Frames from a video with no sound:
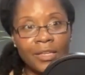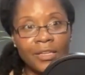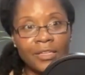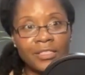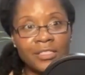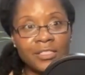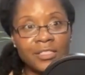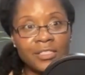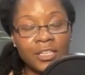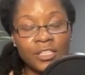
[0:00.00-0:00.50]

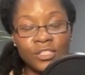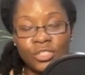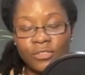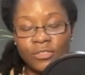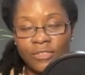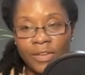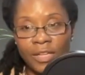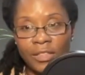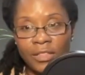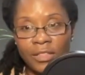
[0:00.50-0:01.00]
such
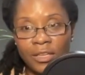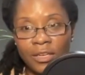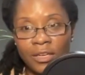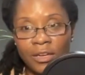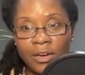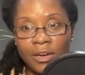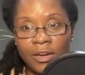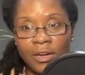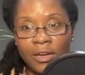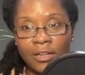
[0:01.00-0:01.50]
faith in
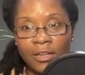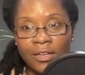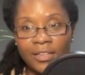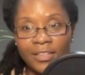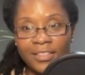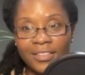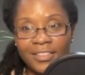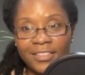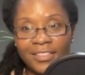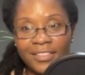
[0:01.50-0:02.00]
God,
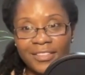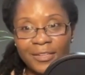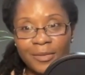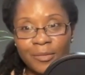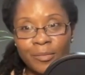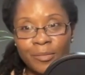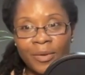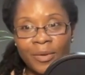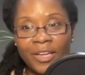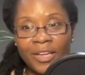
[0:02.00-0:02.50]

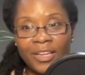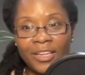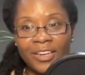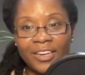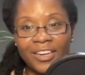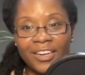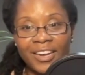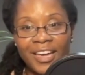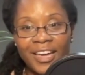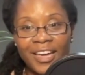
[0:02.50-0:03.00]
but
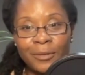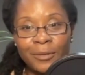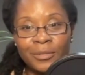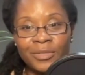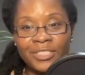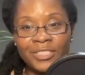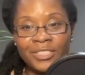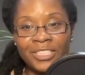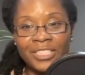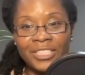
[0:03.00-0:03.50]
I
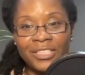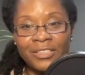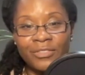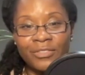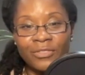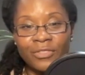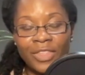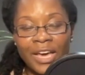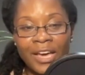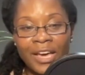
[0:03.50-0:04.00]
believe
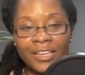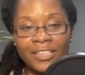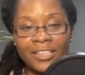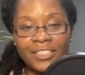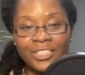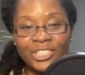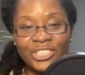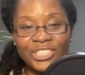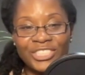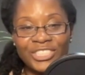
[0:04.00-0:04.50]
that
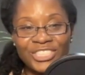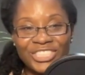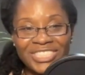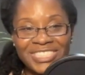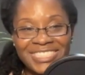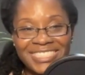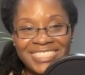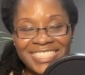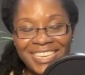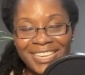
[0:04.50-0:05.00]

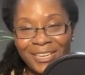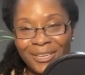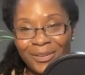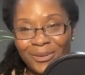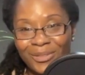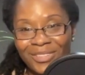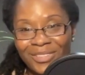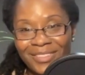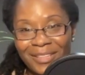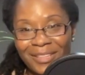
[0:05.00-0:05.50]
Christians can
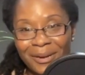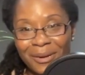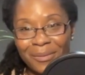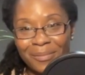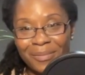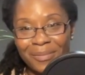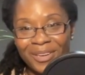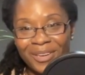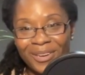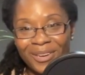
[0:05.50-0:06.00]
go to
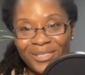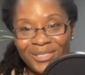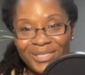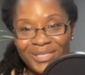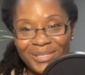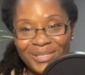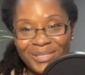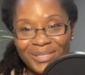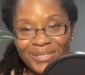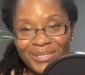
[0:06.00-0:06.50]
therapy
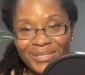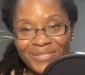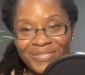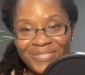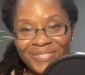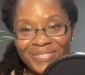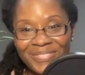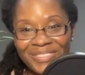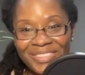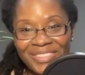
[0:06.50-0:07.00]
also.
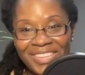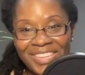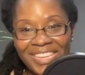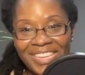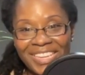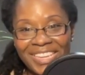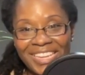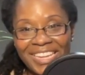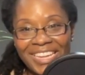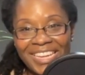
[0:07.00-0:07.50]

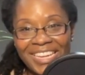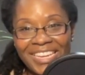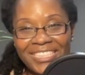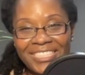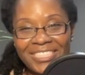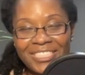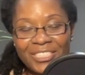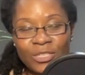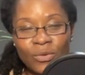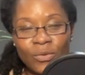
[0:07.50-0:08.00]

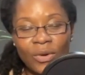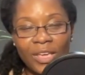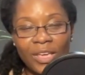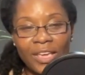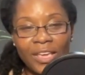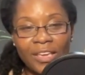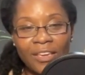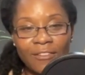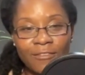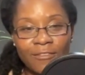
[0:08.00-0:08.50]
So
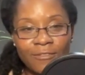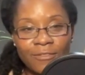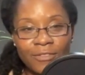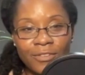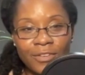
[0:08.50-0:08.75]
if